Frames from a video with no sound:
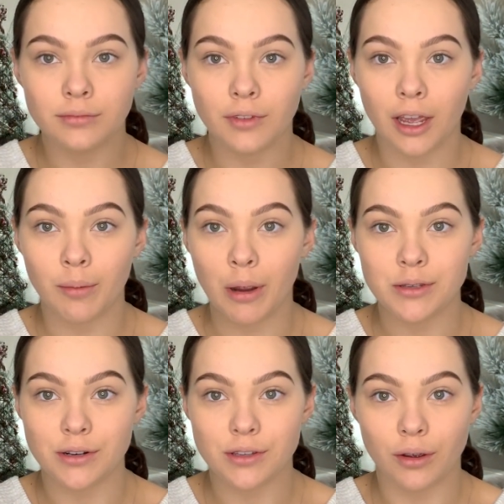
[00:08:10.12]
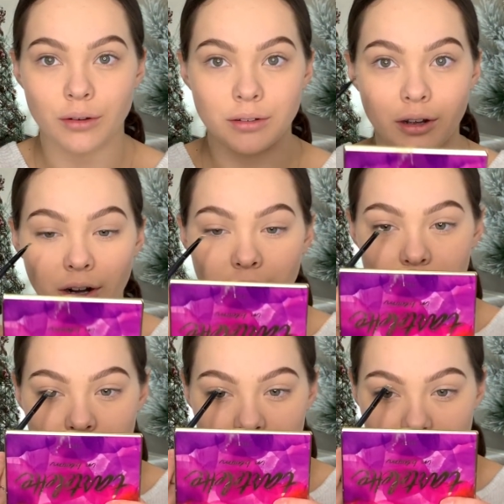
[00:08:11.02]
Eyebrows are so hard.
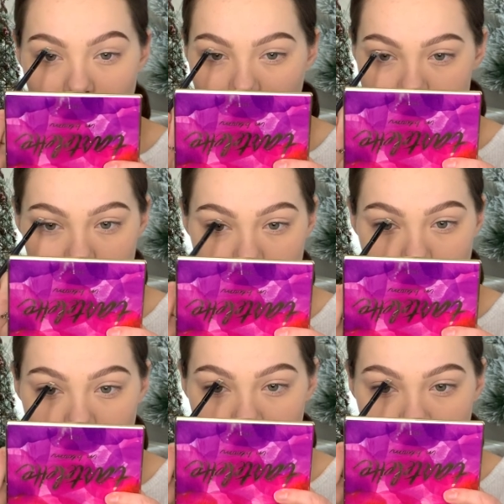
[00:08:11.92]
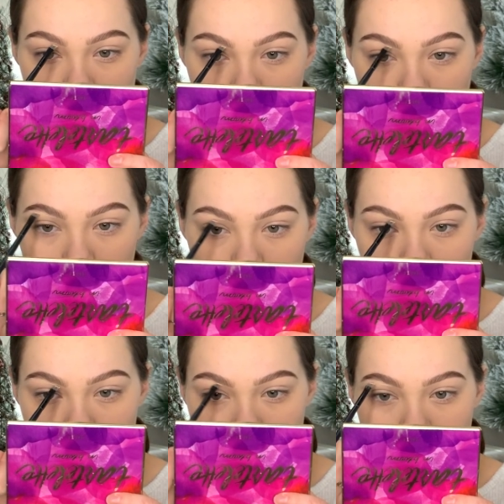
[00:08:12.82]
Trying to match them, and they're
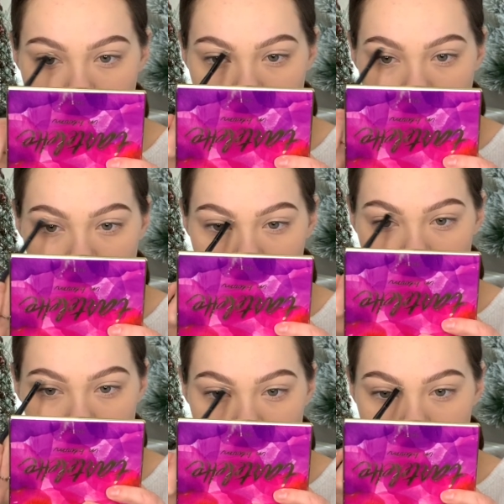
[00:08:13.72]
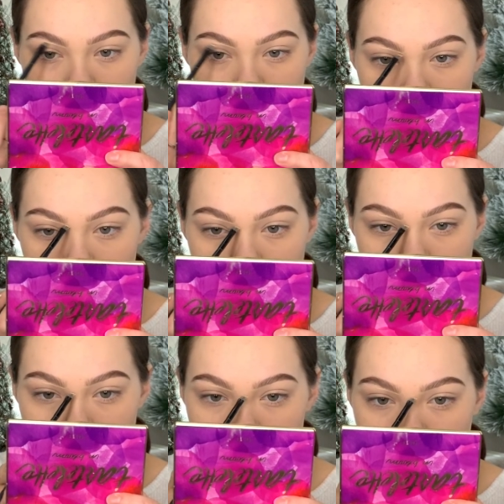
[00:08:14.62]
completely like
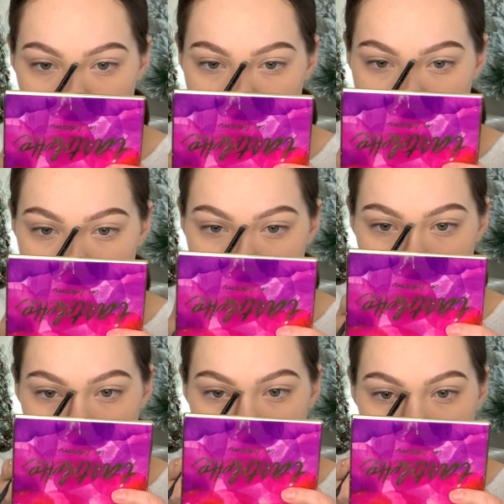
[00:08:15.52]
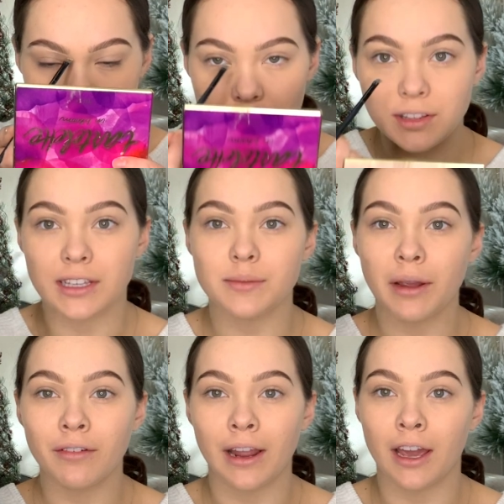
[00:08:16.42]
different shapes. At least for this, my
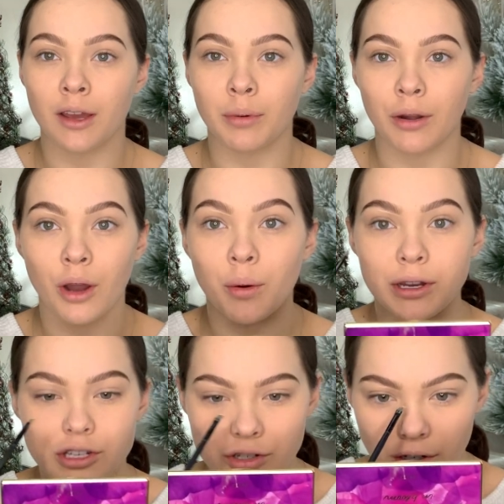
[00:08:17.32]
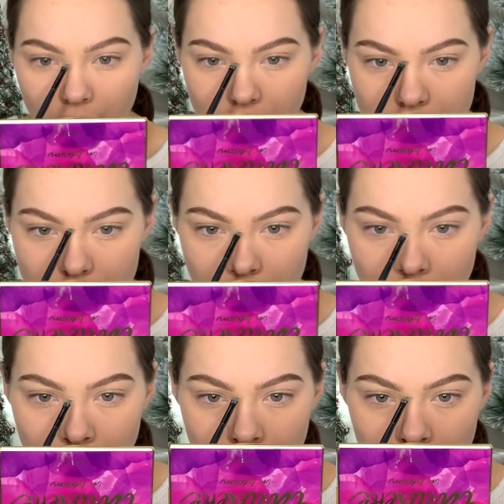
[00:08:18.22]
right eyebrow always struggles.
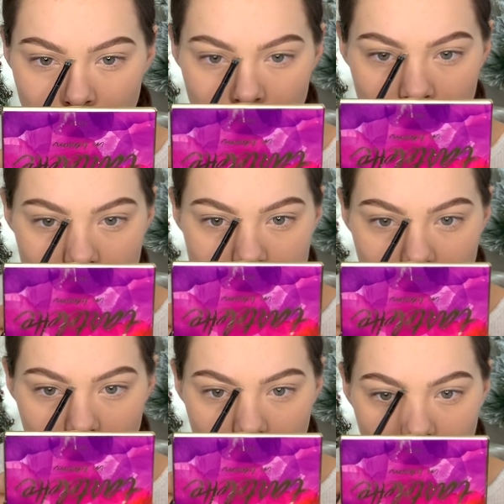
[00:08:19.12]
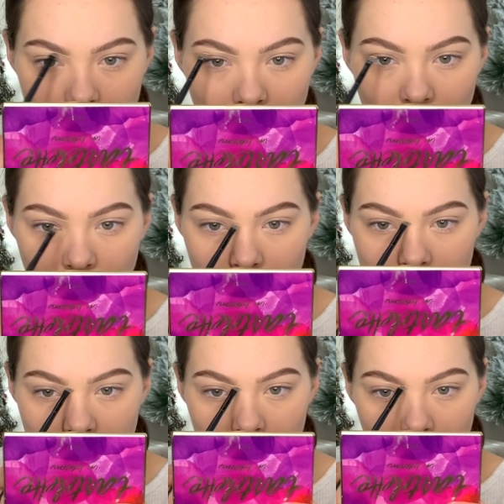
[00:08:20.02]
It's like a thing, I don't know.
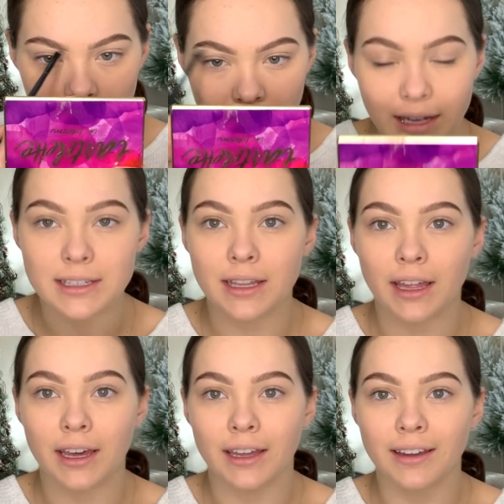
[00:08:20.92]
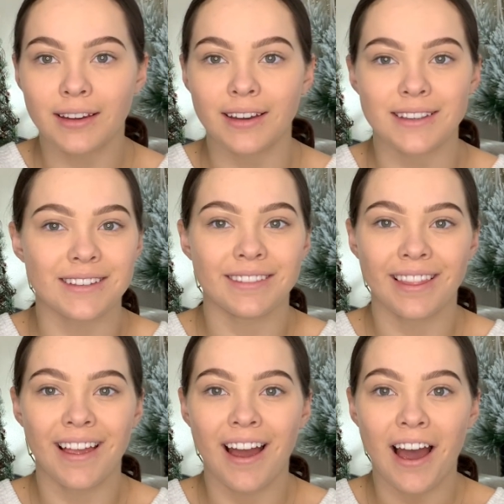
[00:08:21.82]
Can anyone relate to that? Because
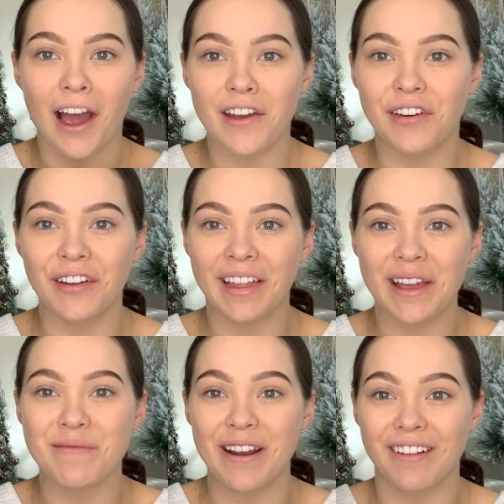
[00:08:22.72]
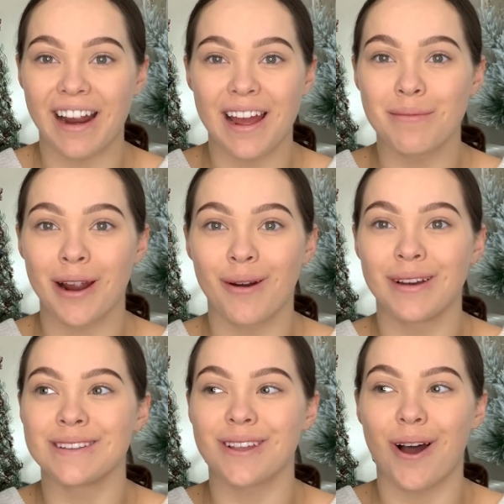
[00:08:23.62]
I feel like my right eyebrow
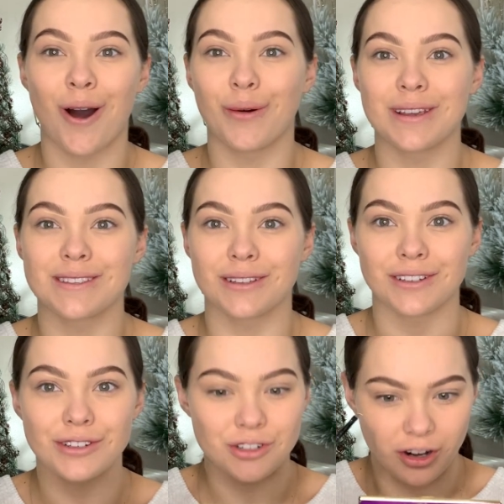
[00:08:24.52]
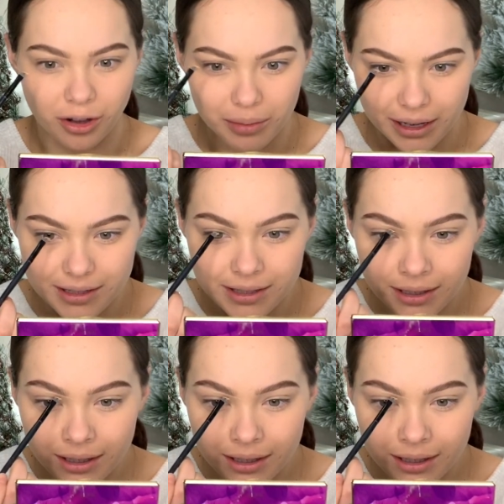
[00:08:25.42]
is always the struggle bus.